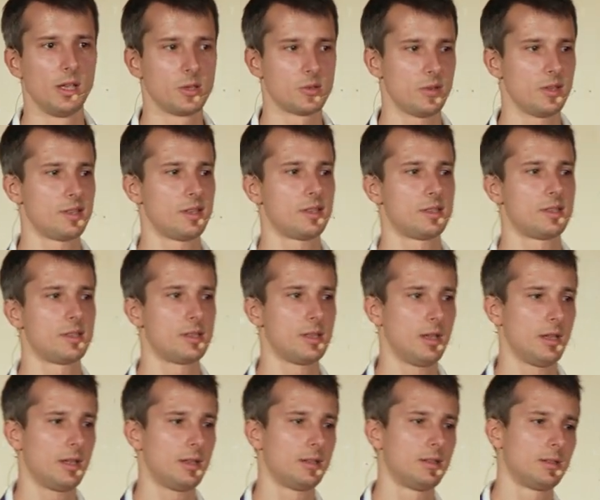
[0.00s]
So as I
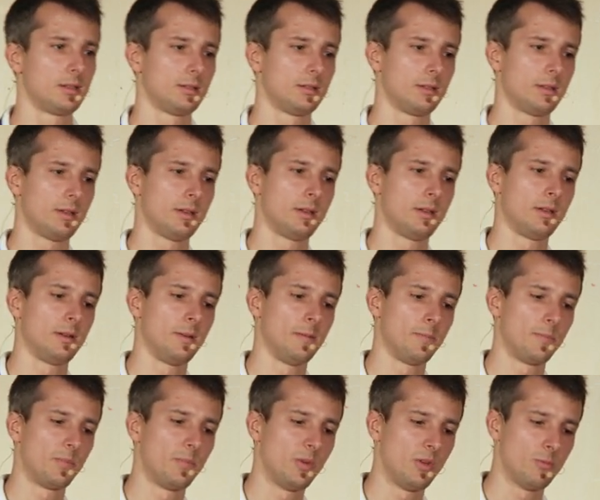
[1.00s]
said,
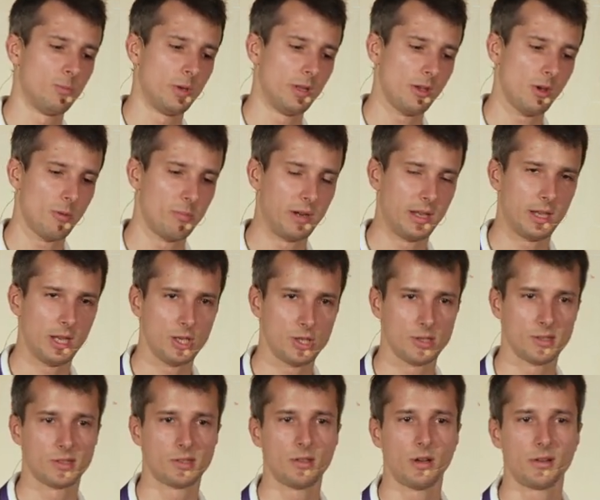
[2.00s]
um, when your
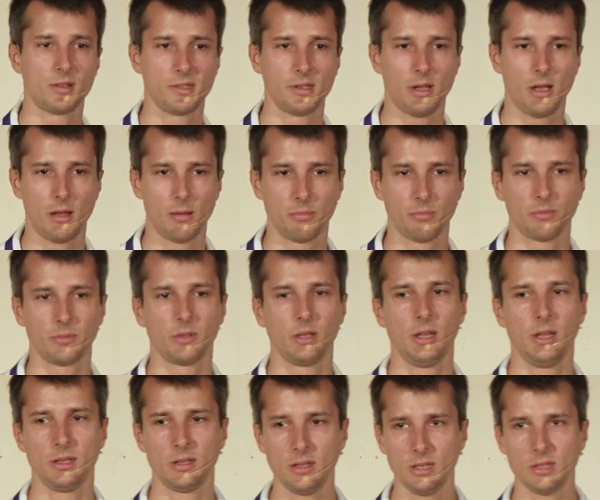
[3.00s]
application starts
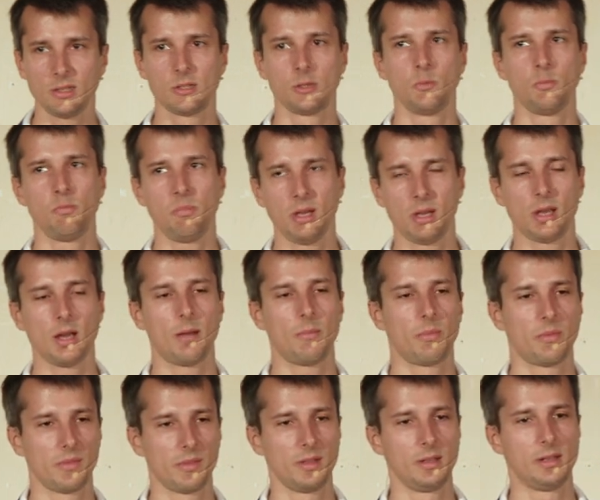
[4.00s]
up, it needs to pick up
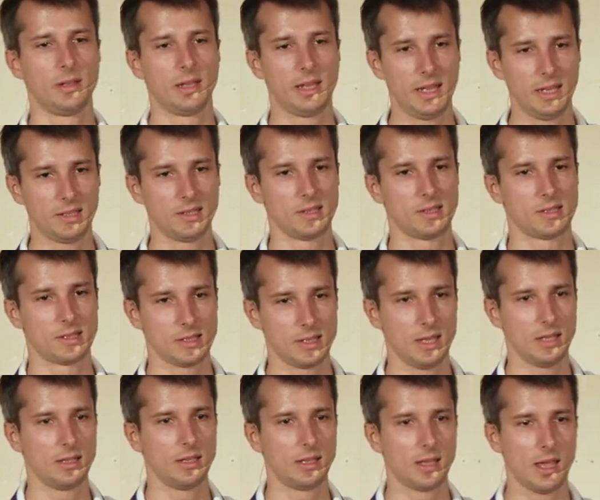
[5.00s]
the latest
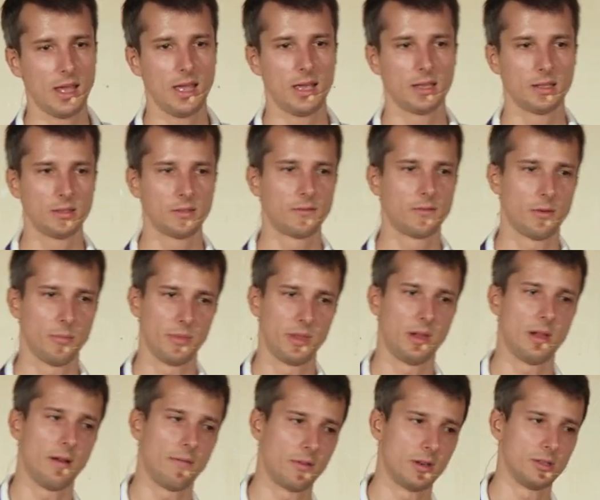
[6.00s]
state it had from the
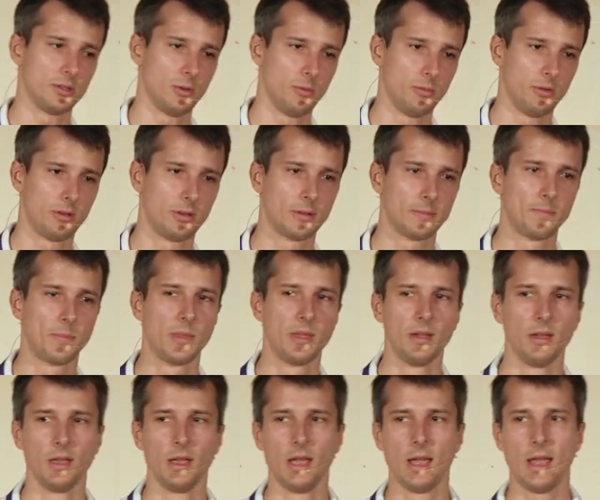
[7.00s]
Kafka topic.
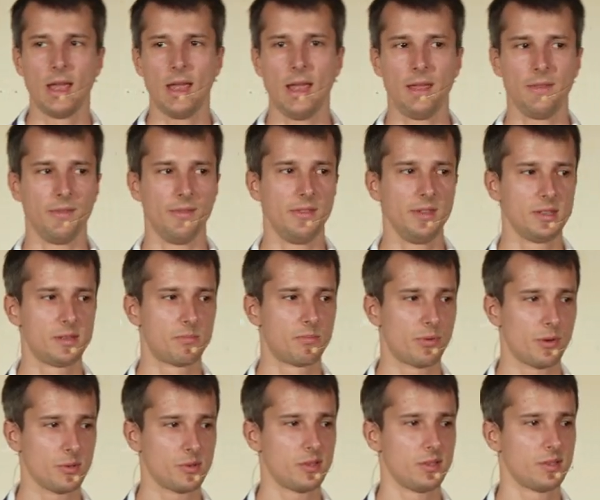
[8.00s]
And this
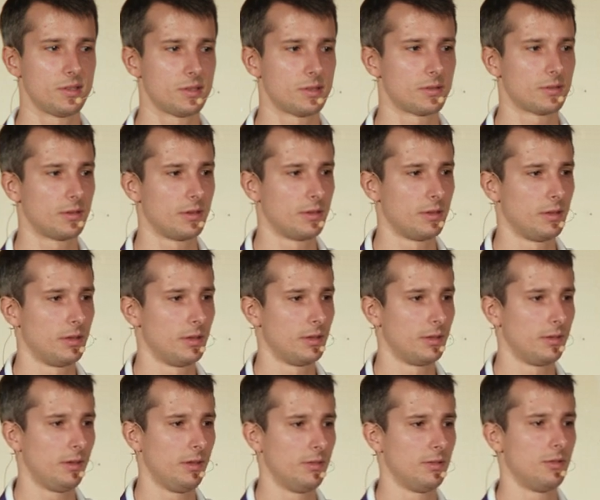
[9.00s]
process,
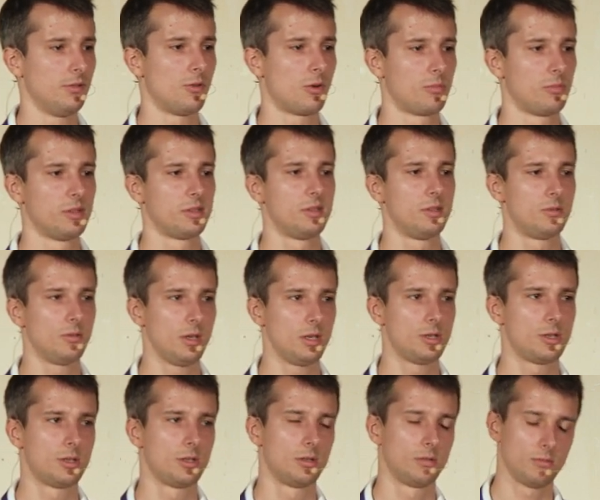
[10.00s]
uh, in the normal
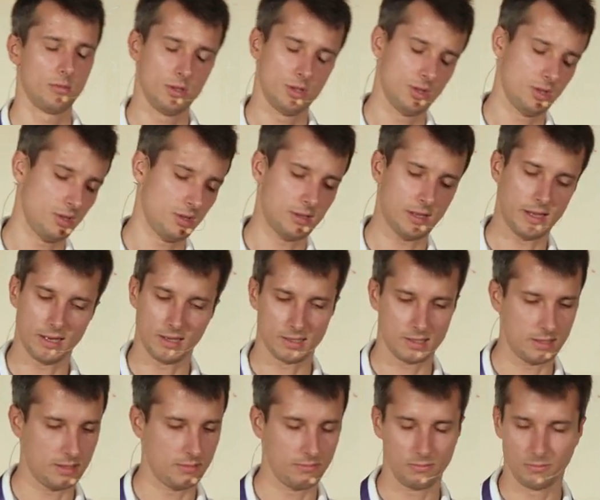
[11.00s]
situation, it just like
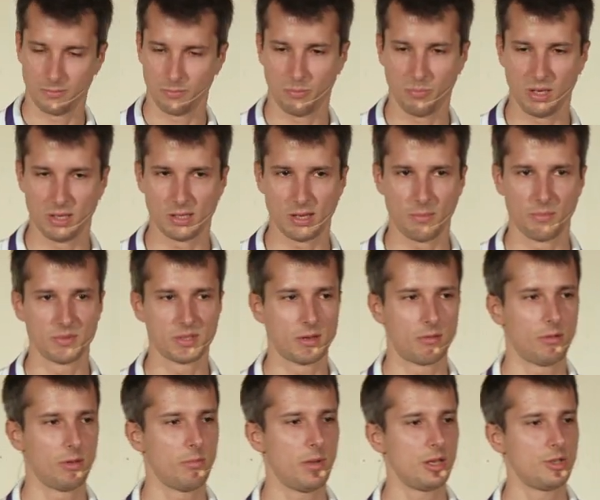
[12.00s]
uh, picks up
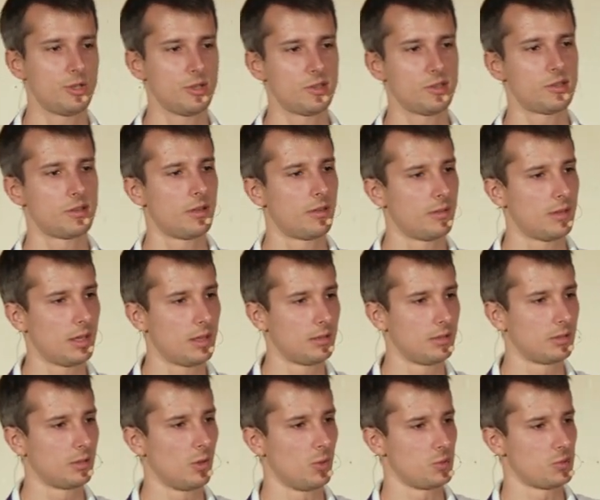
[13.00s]
several batches and then
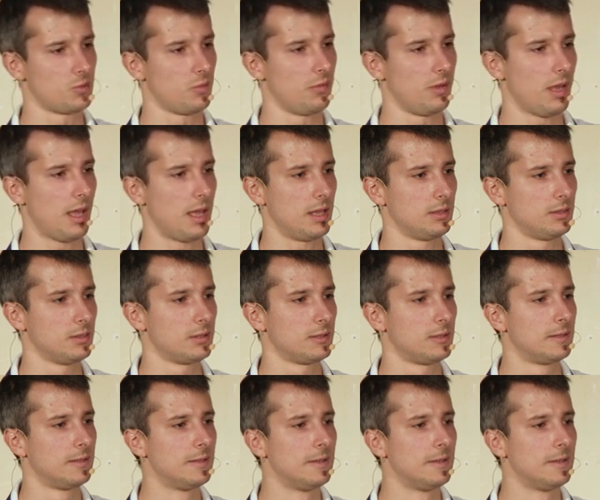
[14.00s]
it goes to the end.